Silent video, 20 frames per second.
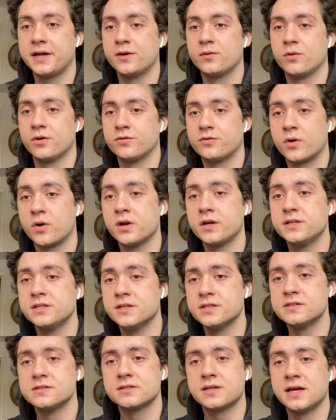and referring to
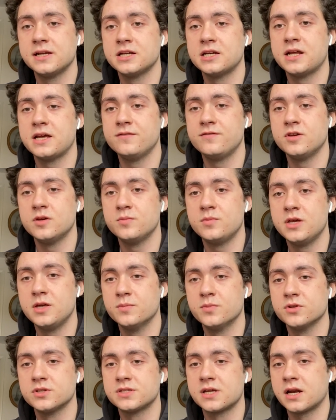the Scandinavian
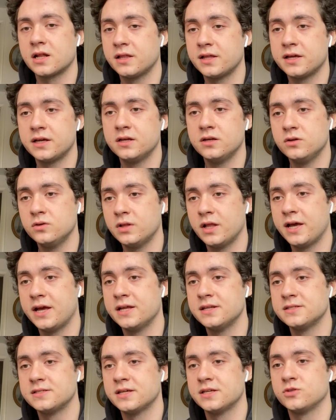people settling in new
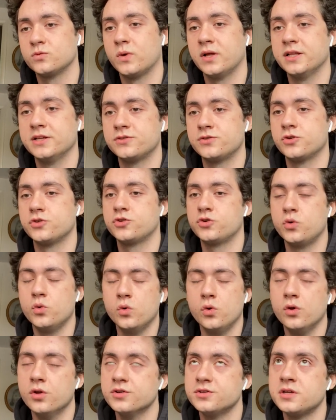lands, as well as their
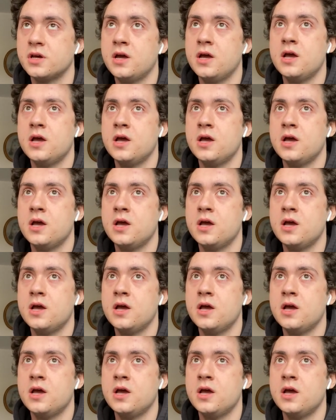tools,